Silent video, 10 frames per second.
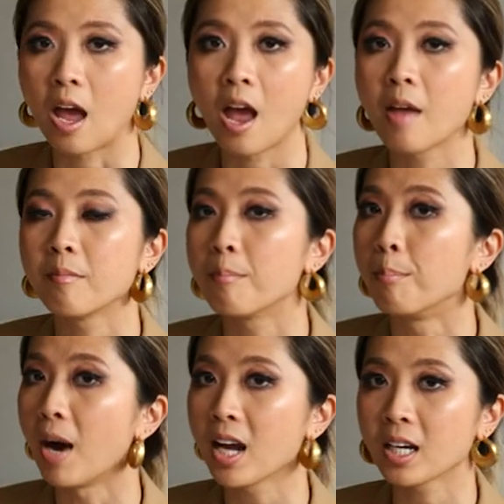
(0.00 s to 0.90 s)
And
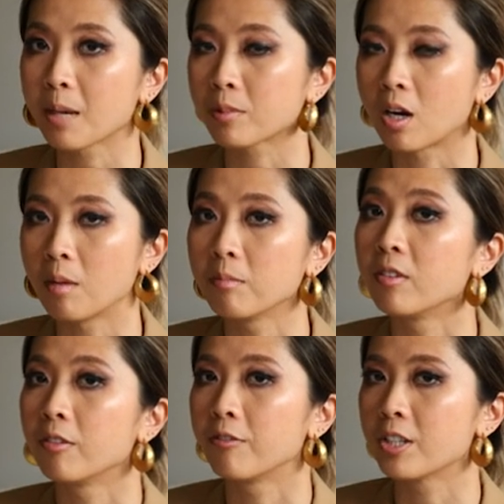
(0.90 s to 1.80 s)
my
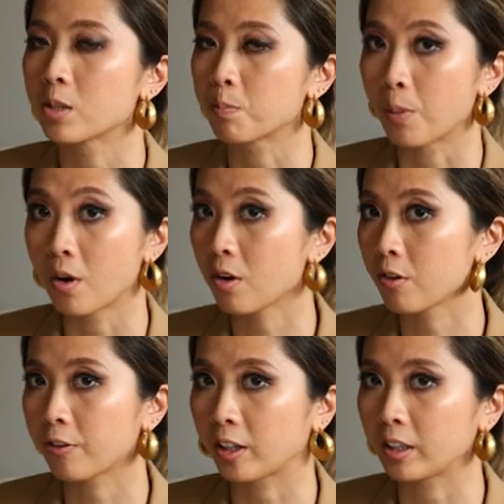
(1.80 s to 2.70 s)
laptop fits
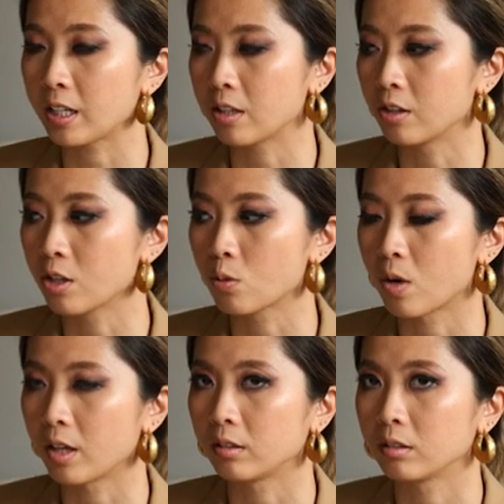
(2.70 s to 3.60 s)
perfectly in this
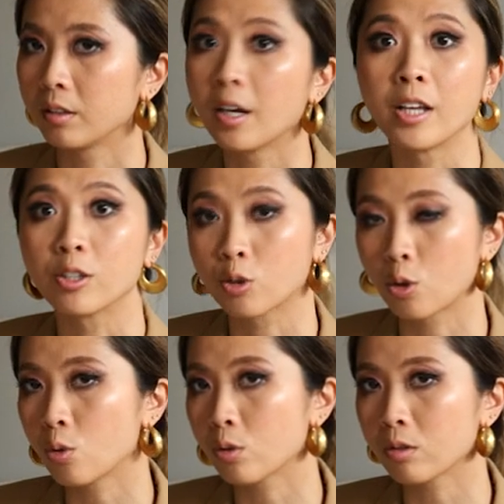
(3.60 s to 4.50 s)
one. And it's
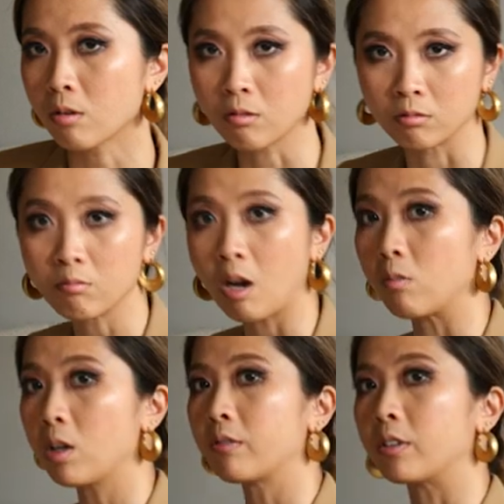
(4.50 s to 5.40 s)
cool too. Oh,
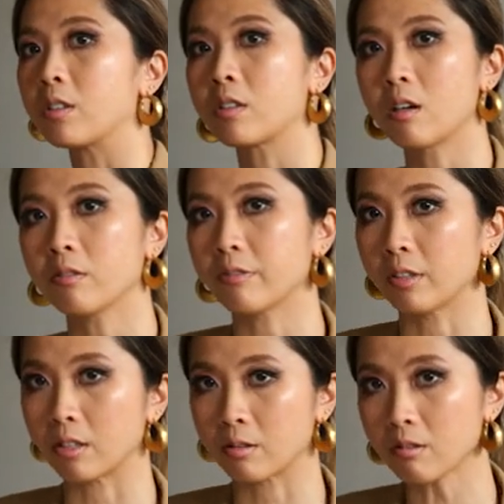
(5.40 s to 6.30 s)
might work for this
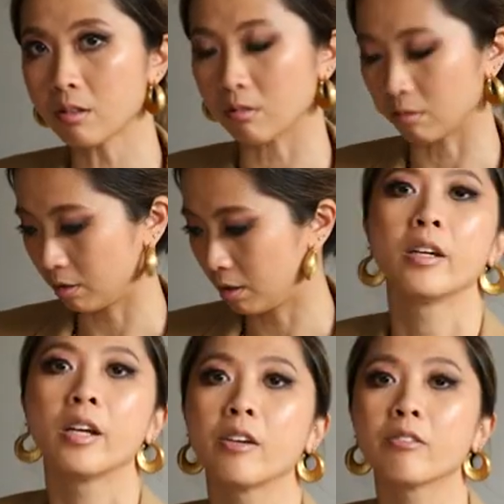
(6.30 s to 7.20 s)
outfit as well.
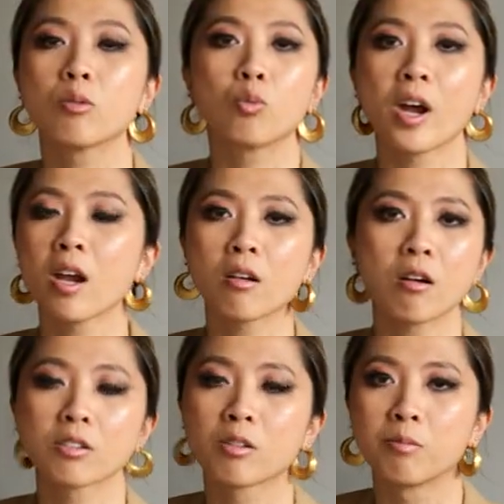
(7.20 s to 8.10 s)
If you wear
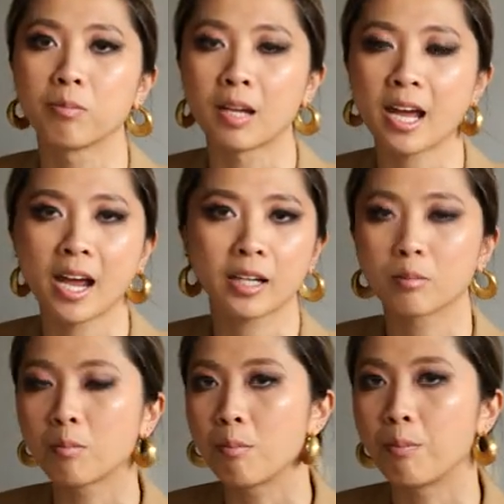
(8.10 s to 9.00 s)
lots of
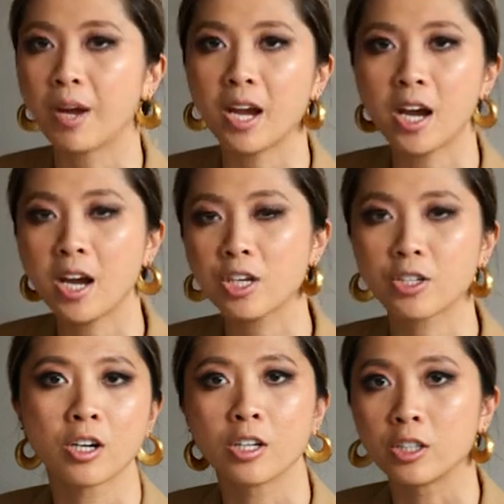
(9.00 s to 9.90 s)
black,
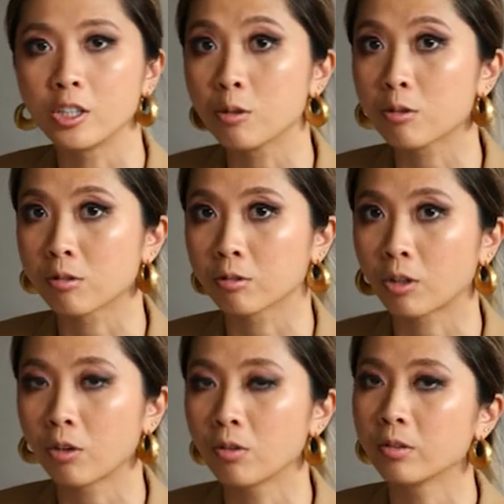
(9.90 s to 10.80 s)
beige, neutral
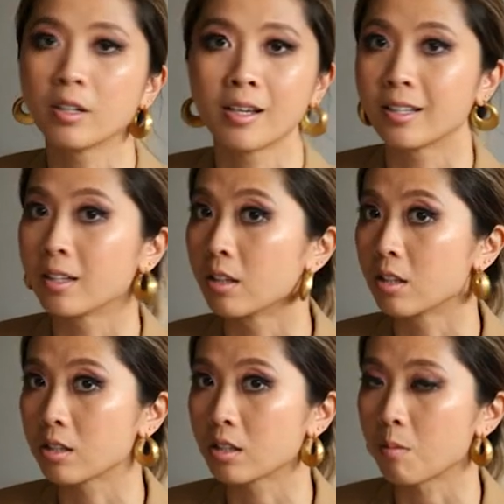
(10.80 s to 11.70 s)
tone,
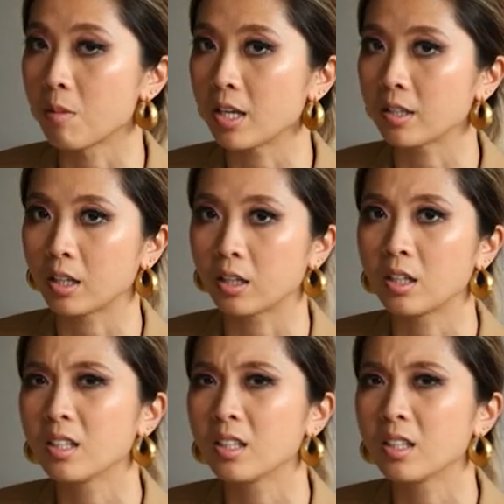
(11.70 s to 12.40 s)
this is amazing.